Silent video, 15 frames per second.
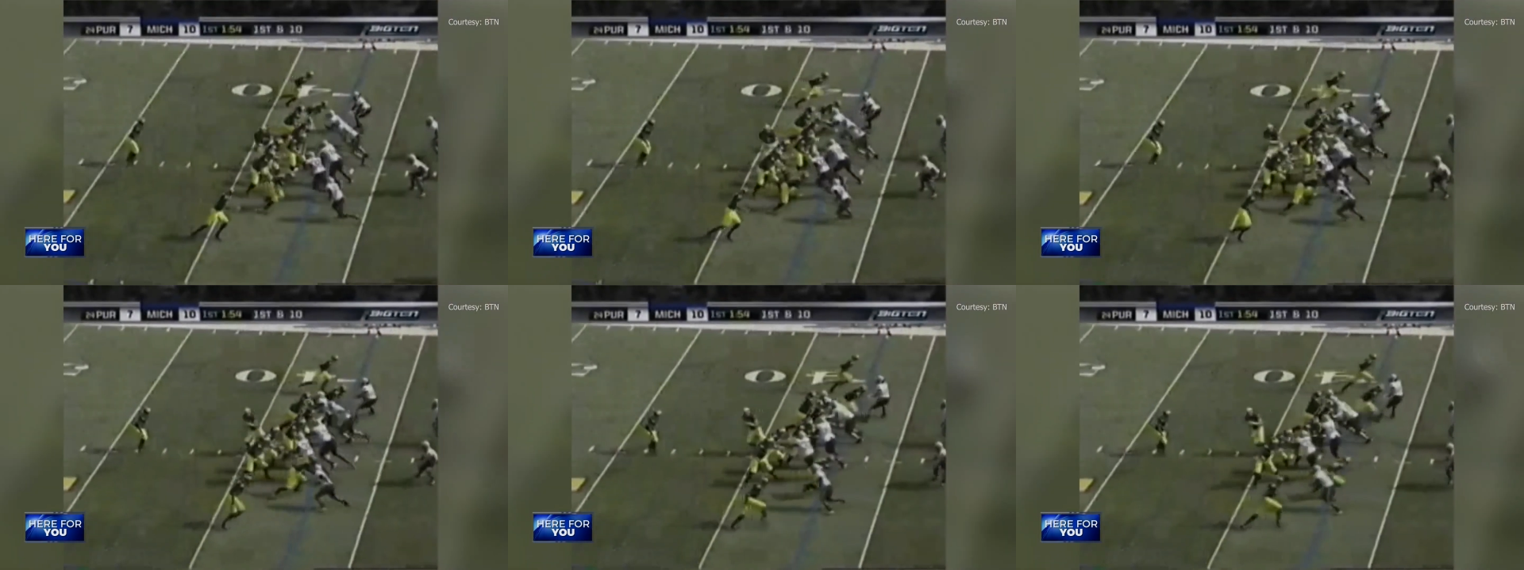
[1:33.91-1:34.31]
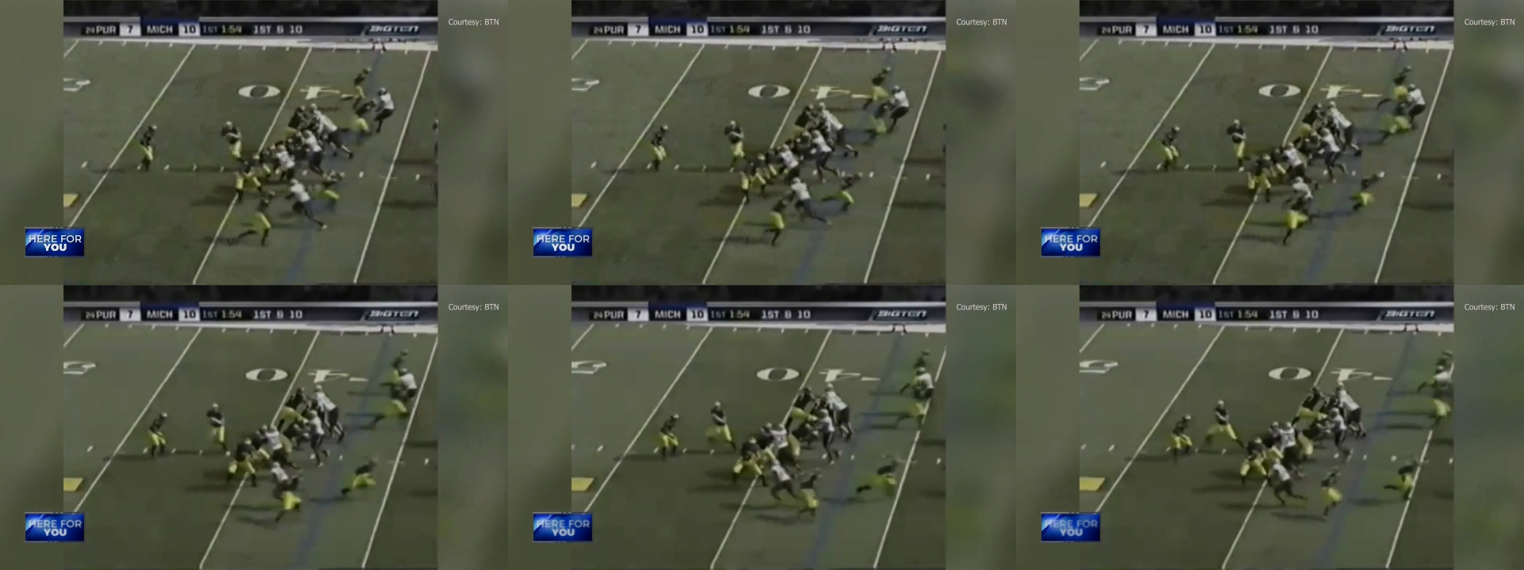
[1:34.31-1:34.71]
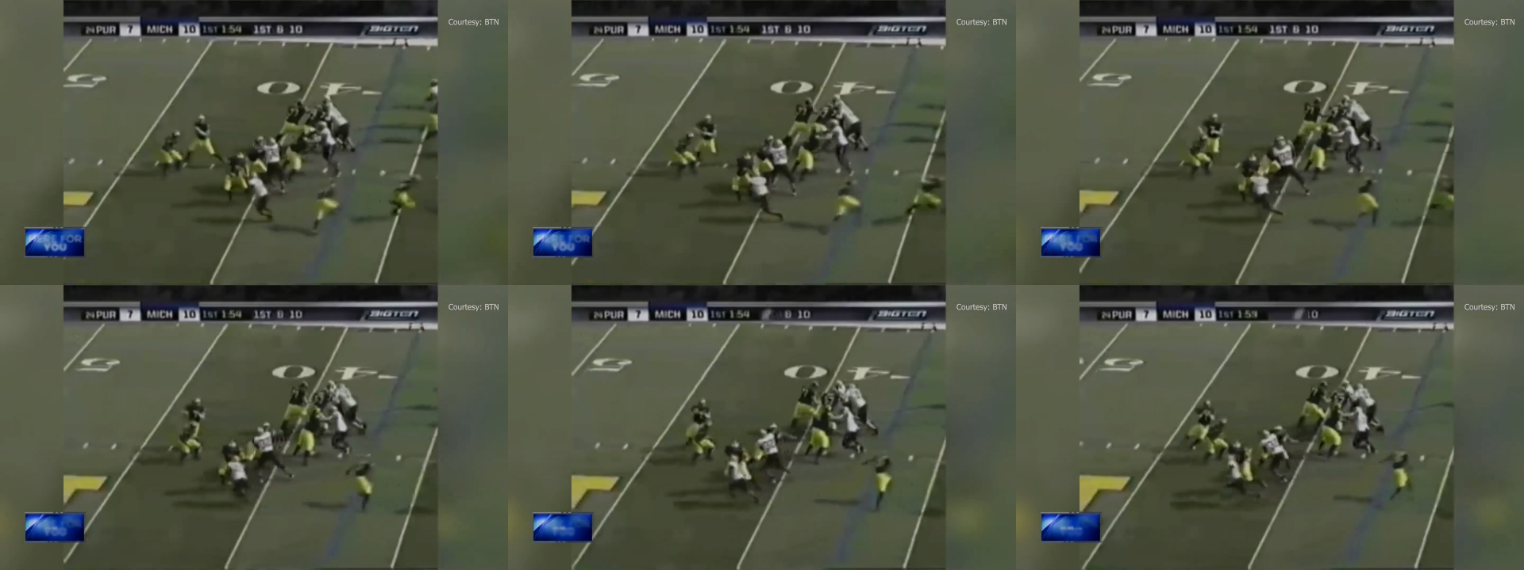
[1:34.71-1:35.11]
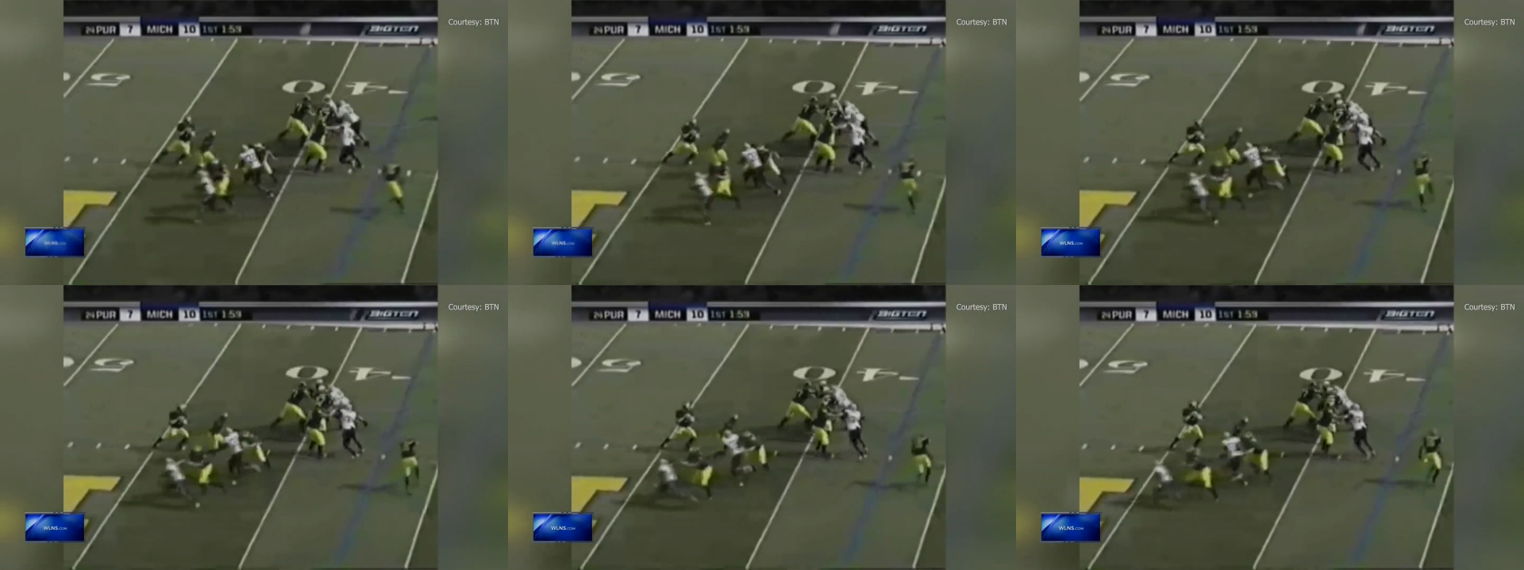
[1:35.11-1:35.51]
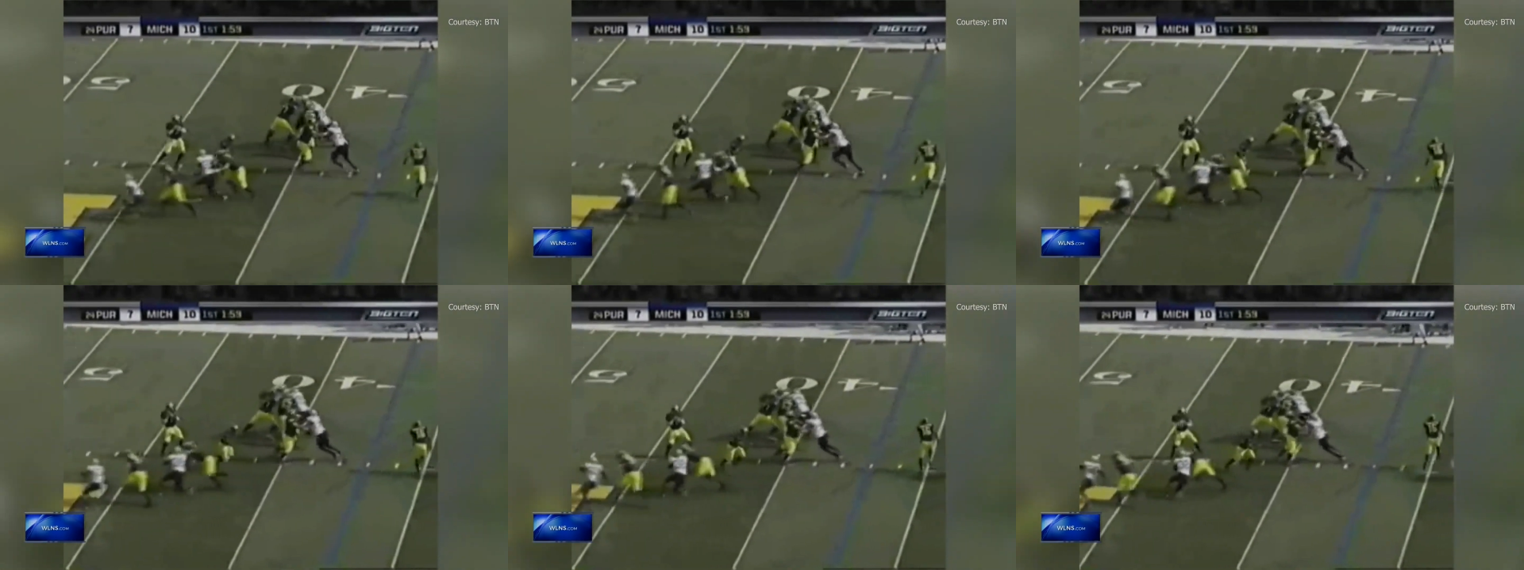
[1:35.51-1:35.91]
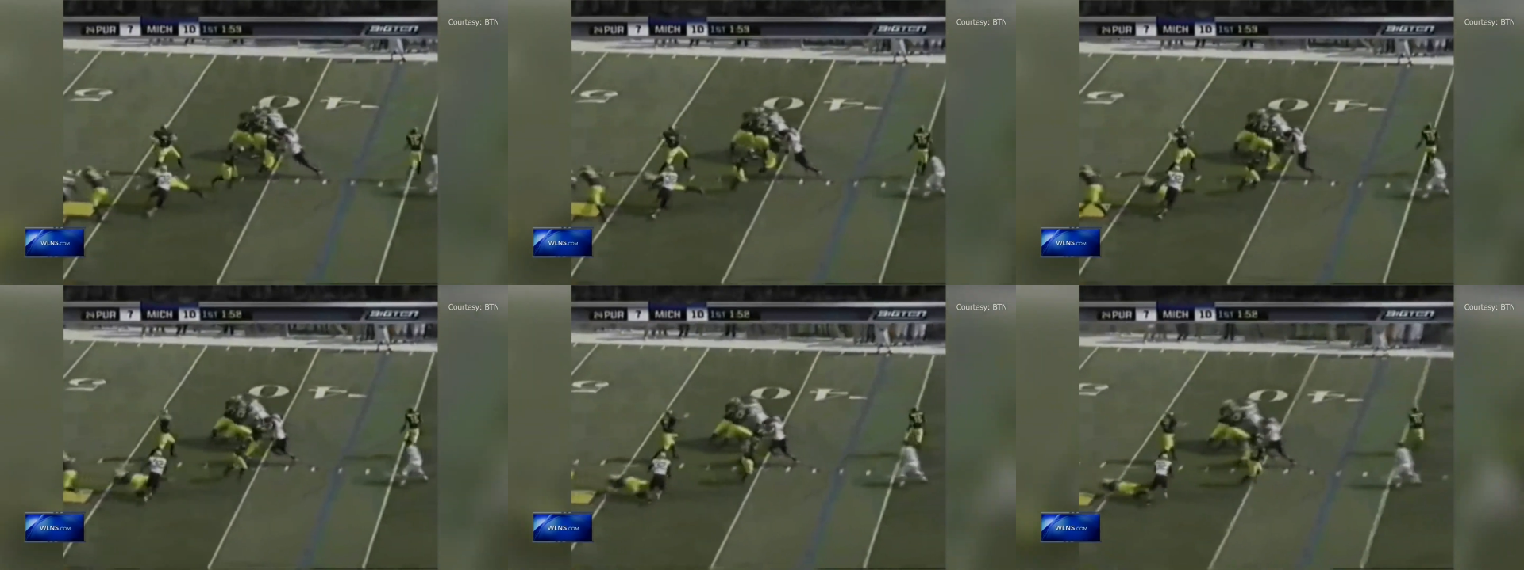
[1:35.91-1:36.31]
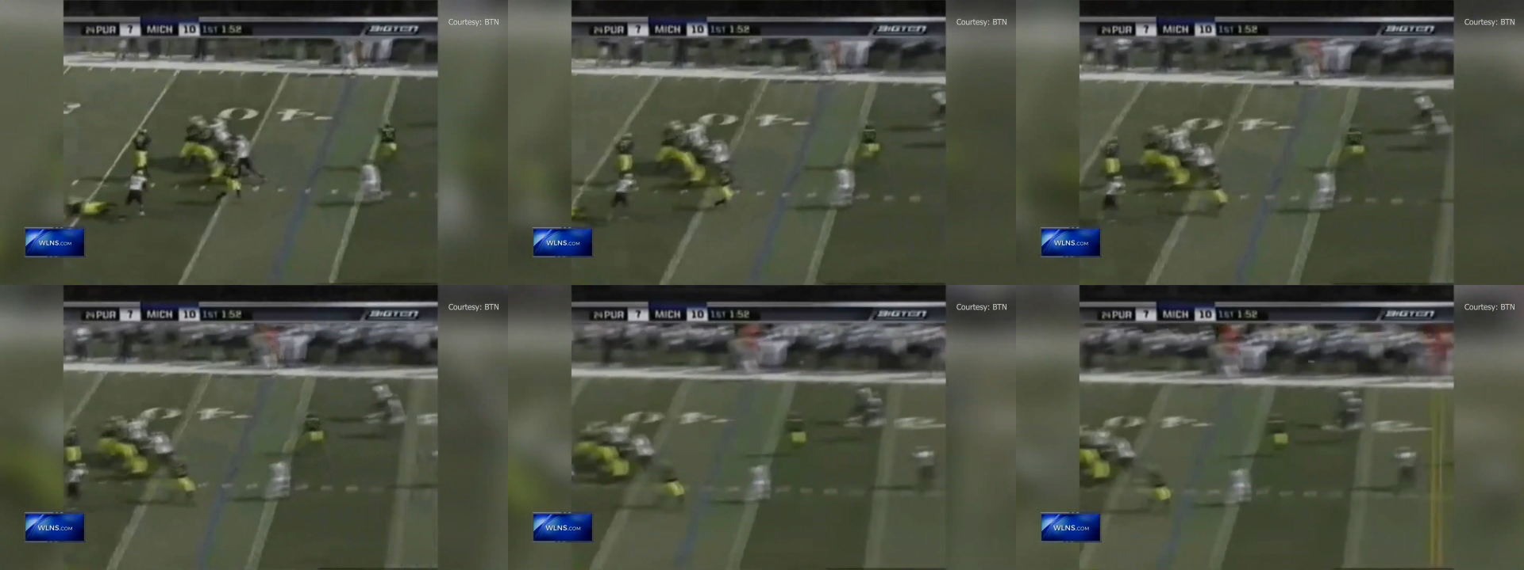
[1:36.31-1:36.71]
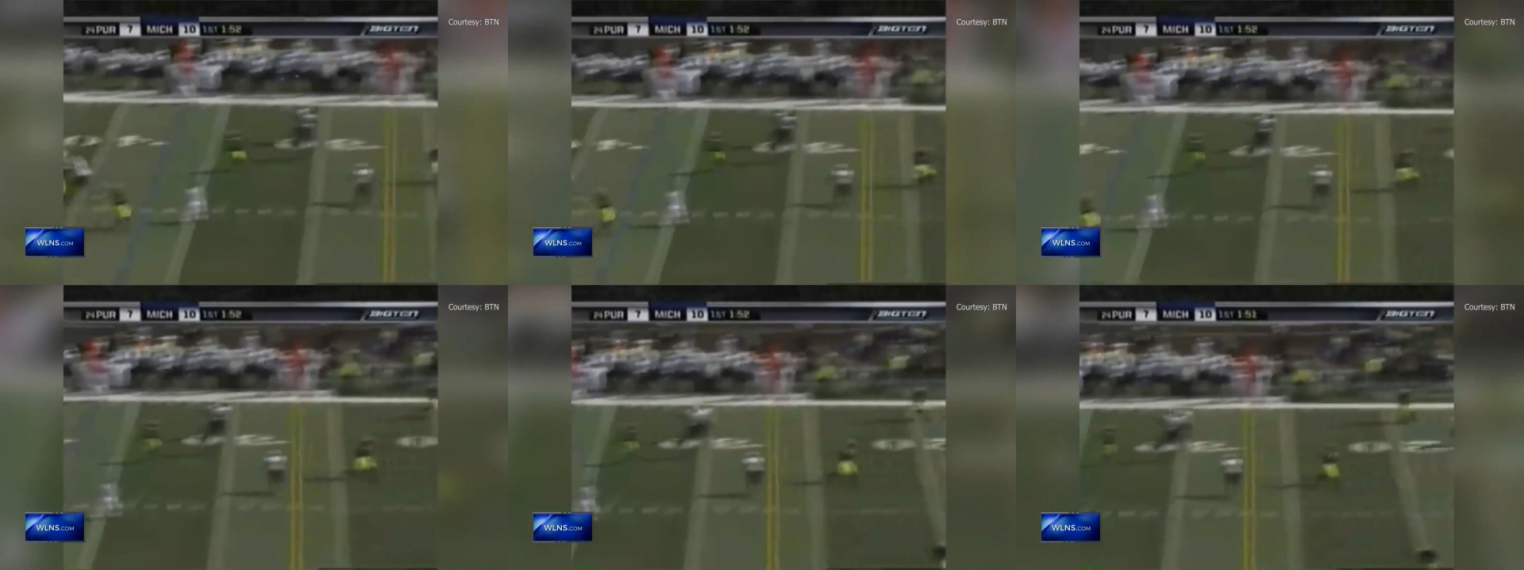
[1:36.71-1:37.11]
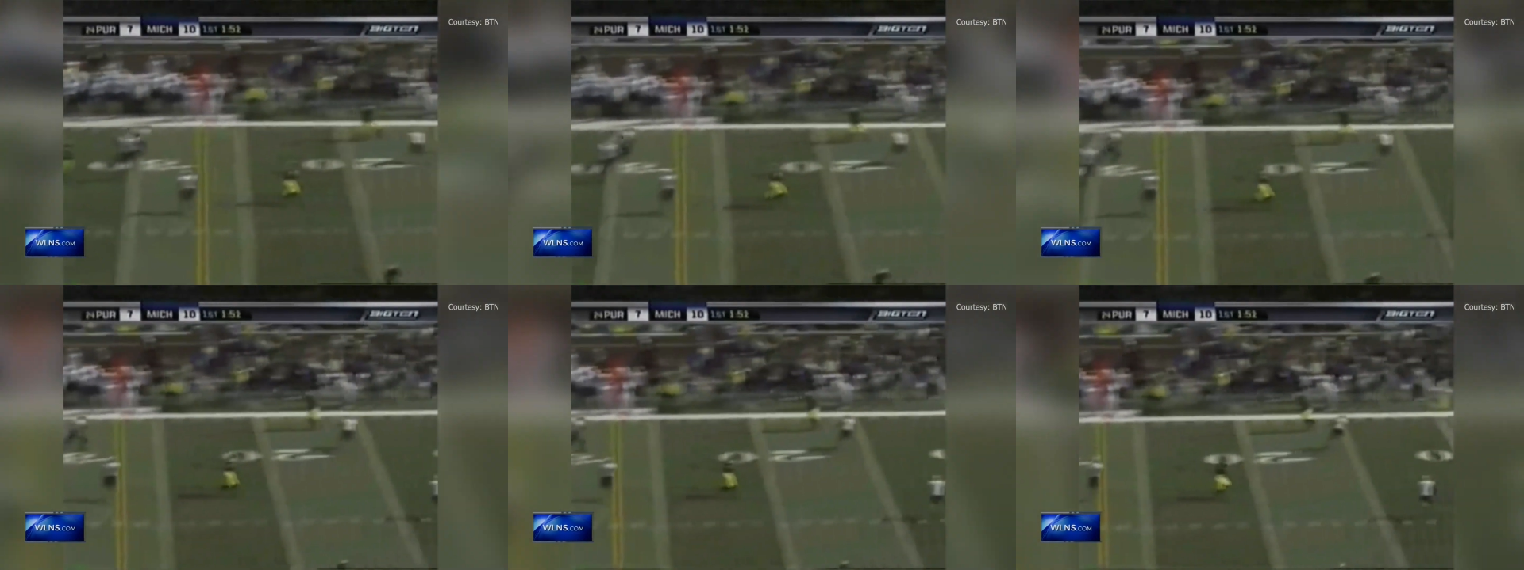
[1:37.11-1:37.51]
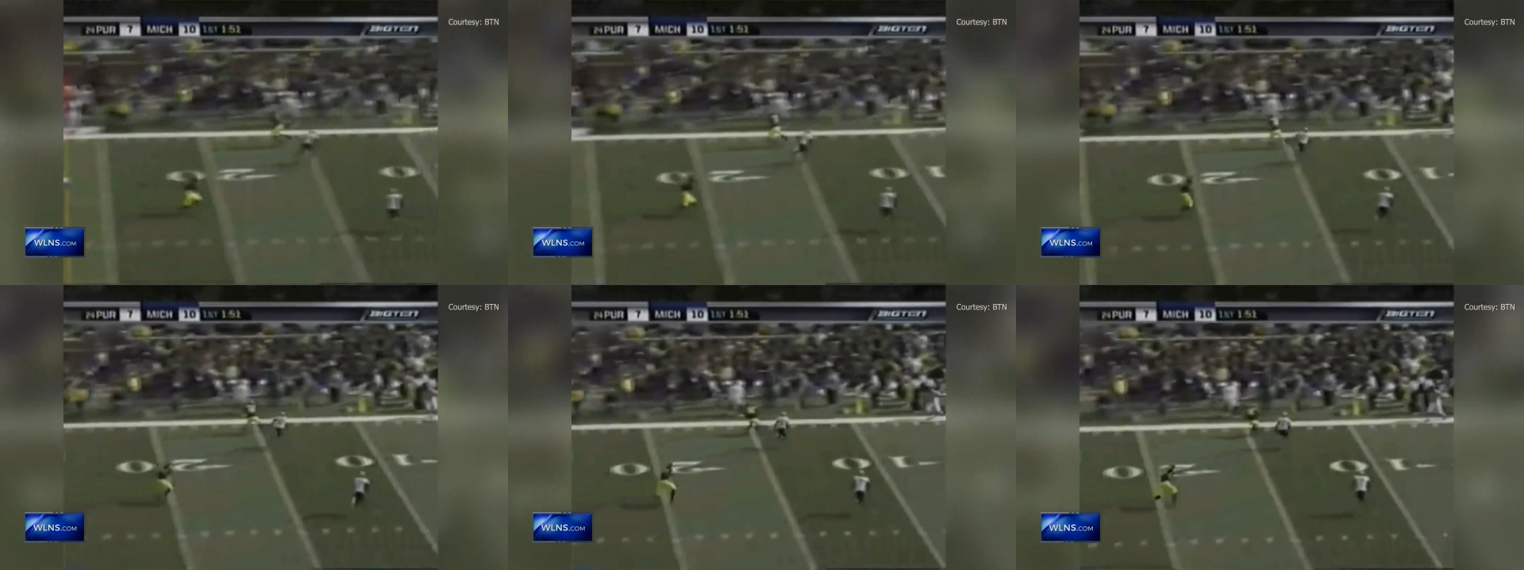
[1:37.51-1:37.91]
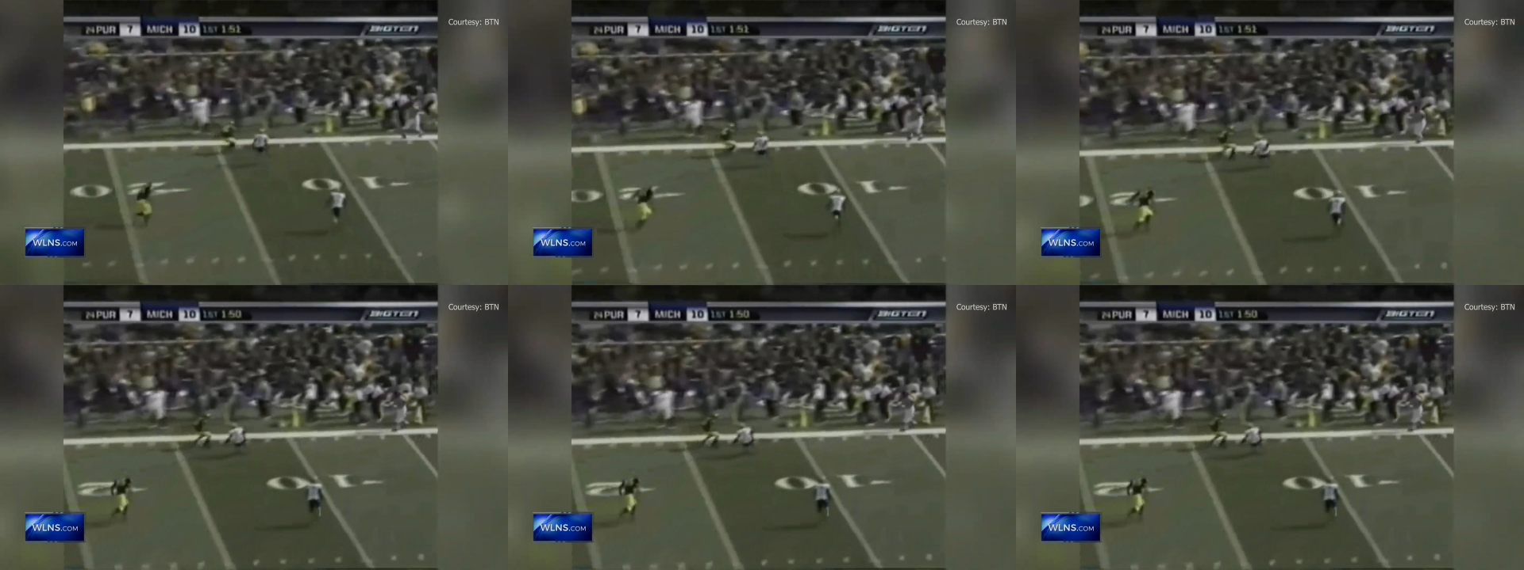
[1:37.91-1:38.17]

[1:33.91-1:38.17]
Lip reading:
No face is visible, so there are no lips to read.